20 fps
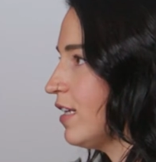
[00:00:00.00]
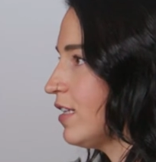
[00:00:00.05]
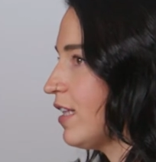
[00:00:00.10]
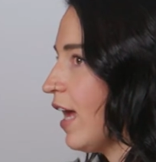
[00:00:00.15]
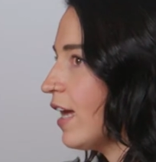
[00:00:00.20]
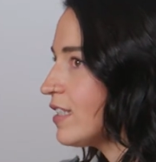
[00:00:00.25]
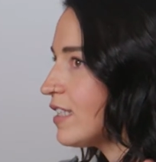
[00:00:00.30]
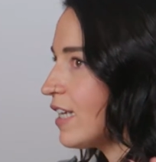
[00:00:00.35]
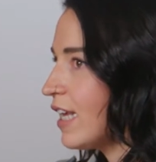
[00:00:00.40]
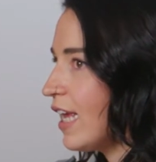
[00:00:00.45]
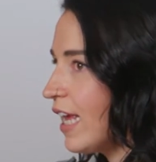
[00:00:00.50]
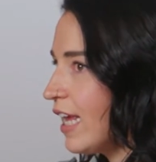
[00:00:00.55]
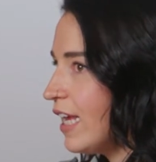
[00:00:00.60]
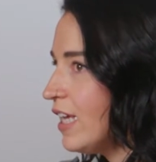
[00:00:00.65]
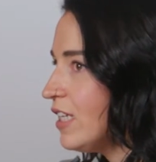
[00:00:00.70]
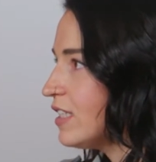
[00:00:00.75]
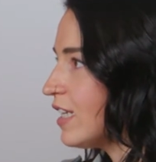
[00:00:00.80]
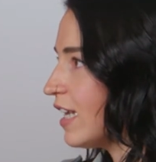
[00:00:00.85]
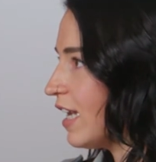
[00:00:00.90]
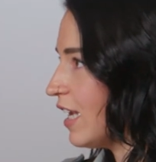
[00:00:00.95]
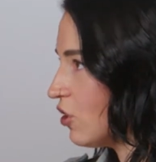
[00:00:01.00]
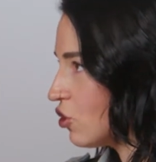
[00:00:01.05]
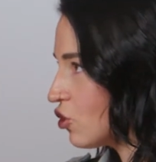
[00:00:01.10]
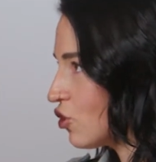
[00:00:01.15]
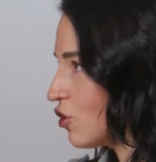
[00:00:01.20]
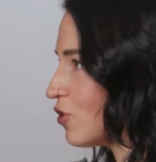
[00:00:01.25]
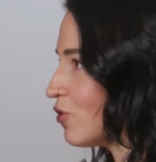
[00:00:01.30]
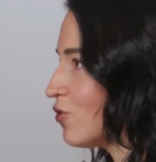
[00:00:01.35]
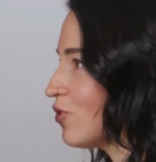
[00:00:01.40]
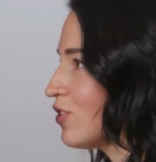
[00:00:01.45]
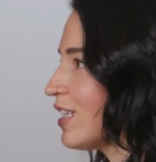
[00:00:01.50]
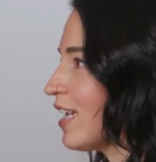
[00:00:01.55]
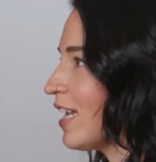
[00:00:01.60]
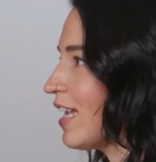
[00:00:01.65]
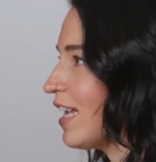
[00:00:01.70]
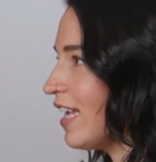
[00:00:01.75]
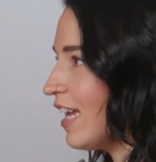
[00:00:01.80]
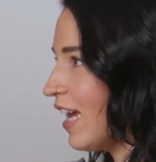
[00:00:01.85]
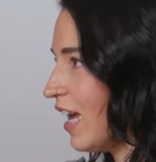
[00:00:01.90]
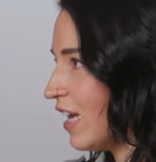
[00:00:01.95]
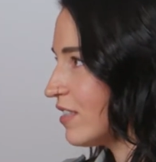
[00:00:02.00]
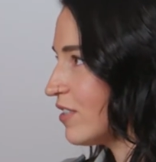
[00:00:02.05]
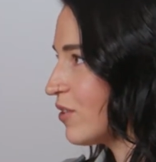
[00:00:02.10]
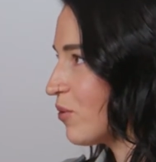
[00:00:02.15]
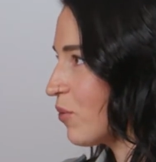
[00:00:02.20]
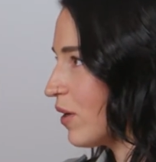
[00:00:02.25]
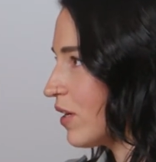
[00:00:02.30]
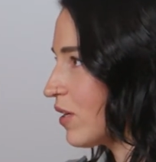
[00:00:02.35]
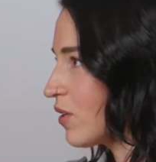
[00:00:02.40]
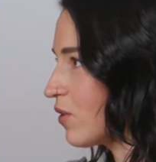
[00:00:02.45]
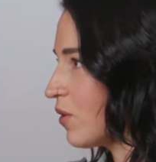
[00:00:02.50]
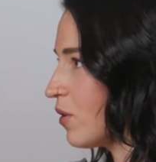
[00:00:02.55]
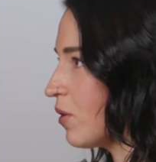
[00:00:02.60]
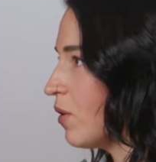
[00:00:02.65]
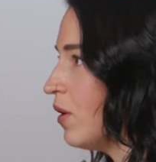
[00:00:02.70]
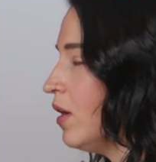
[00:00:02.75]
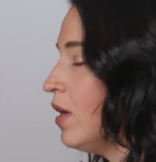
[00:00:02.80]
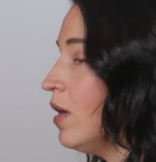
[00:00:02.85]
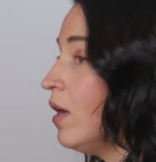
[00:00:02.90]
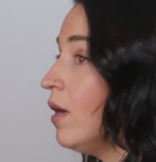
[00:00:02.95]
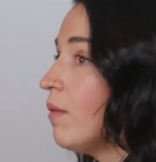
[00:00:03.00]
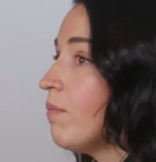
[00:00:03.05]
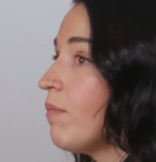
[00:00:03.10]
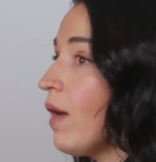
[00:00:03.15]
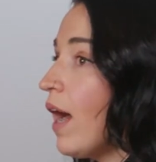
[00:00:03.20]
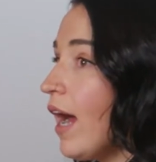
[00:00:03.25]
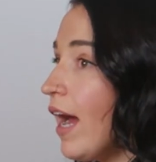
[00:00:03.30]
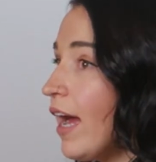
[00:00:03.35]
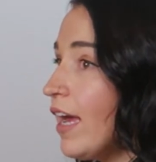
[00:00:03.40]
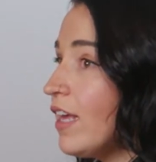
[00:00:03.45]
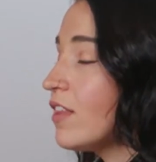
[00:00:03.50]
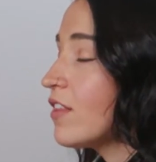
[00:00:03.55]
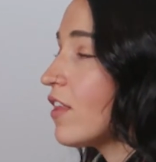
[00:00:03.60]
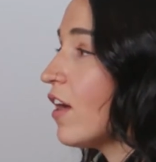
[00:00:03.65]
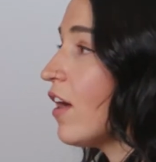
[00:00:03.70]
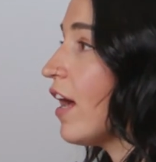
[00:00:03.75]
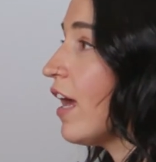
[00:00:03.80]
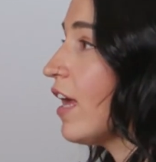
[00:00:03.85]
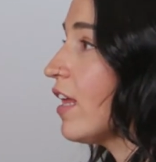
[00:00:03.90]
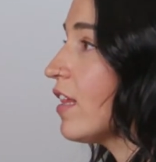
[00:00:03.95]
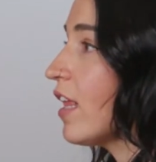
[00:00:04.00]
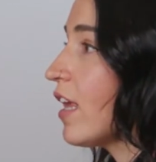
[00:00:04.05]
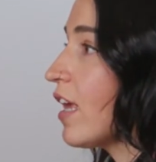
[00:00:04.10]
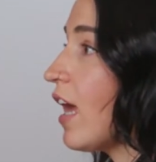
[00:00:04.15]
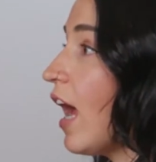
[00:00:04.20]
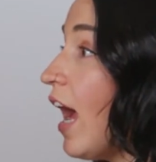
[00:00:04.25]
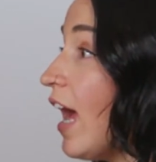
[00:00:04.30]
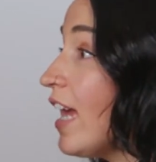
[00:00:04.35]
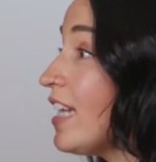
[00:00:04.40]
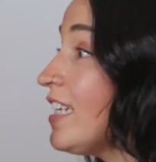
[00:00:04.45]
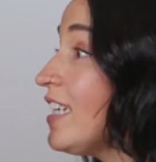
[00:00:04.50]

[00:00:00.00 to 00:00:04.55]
That's his issues that he has to work through. But I thought, like, I